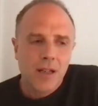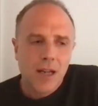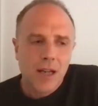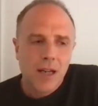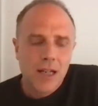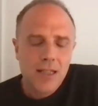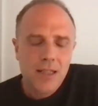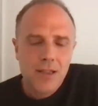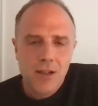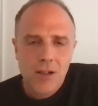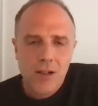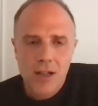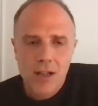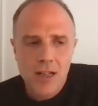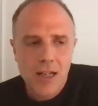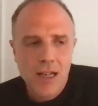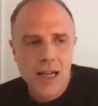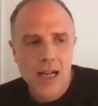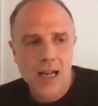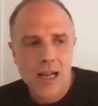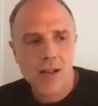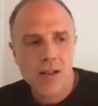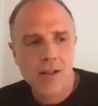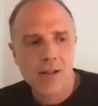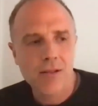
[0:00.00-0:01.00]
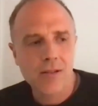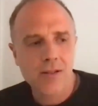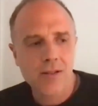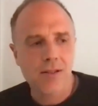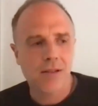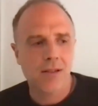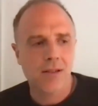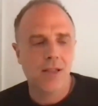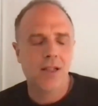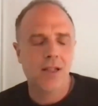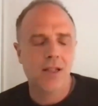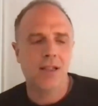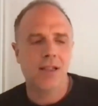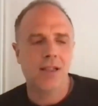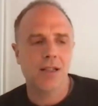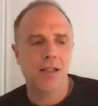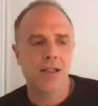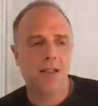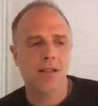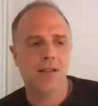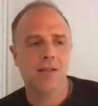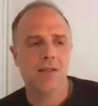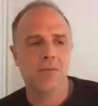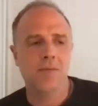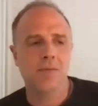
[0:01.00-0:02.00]
started out
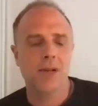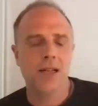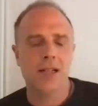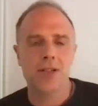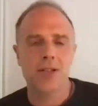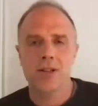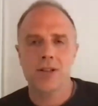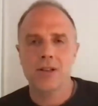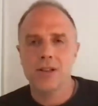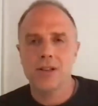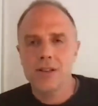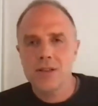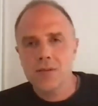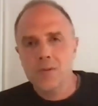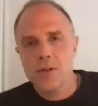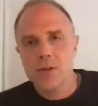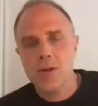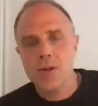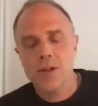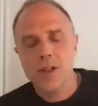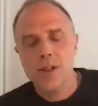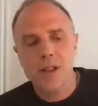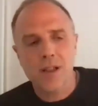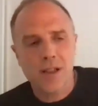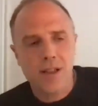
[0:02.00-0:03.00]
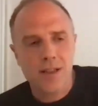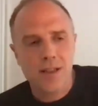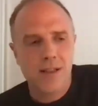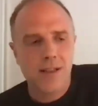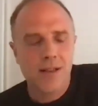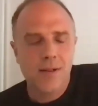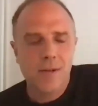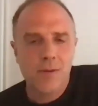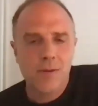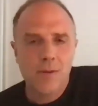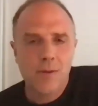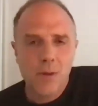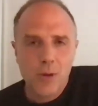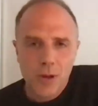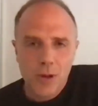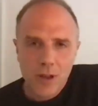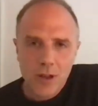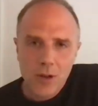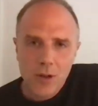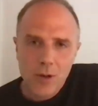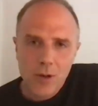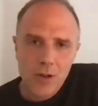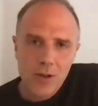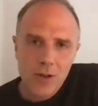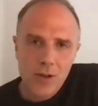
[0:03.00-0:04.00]
my journalism career as a foreign
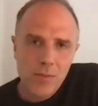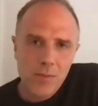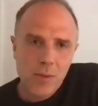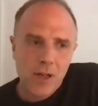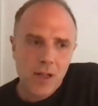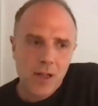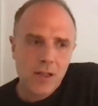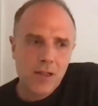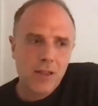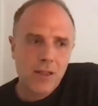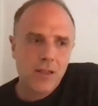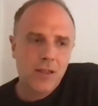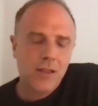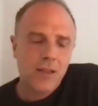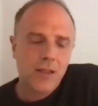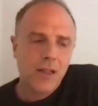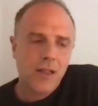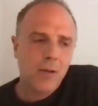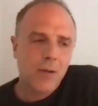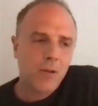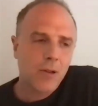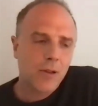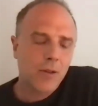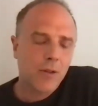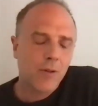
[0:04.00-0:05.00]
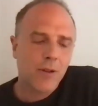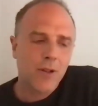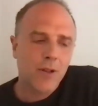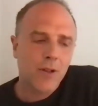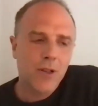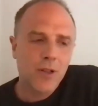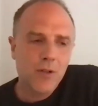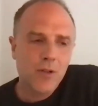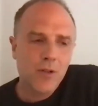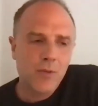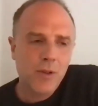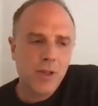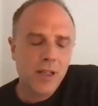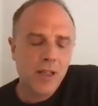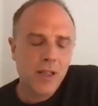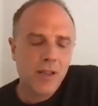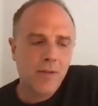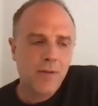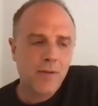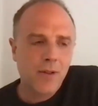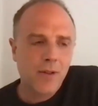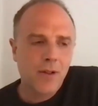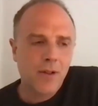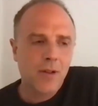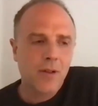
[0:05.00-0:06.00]
correspondent. I worked for Newsweek
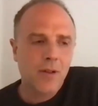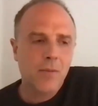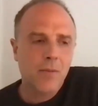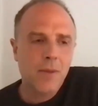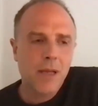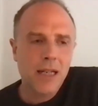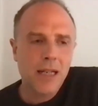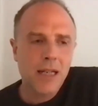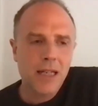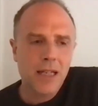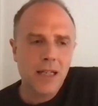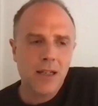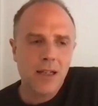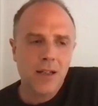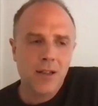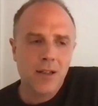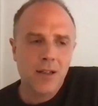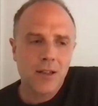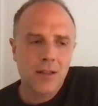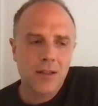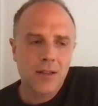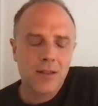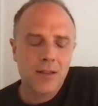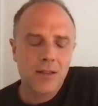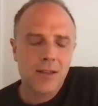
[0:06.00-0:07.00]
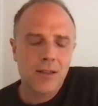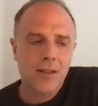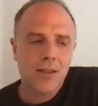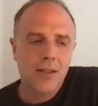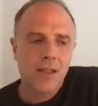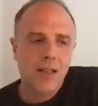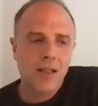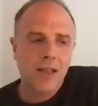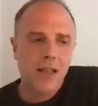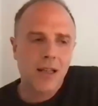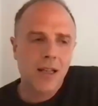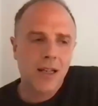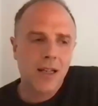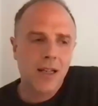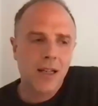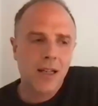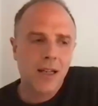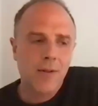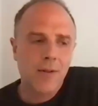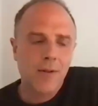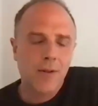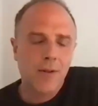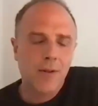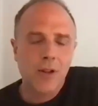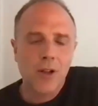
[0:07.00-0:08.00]
for many years, and for
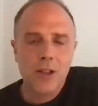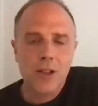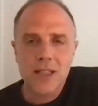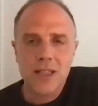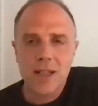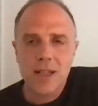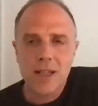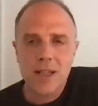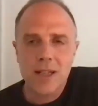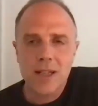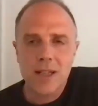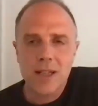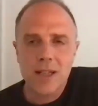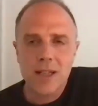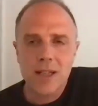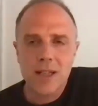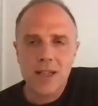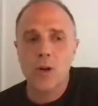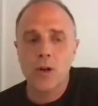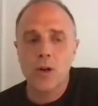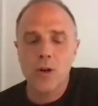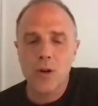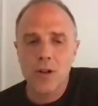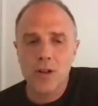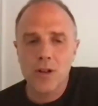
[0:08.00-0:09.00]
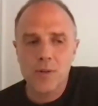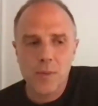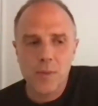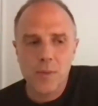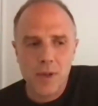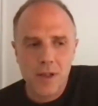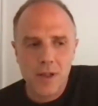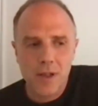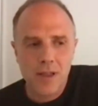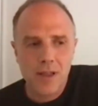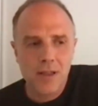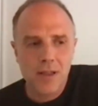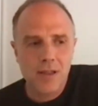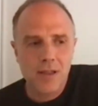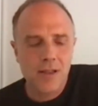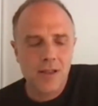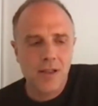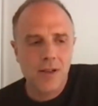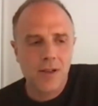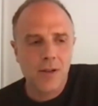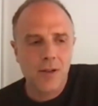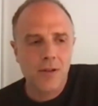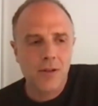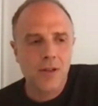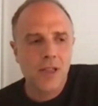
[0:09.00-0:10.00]
a long time I was a war correspondent.
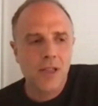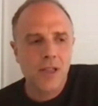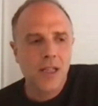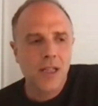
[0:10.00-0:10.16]
So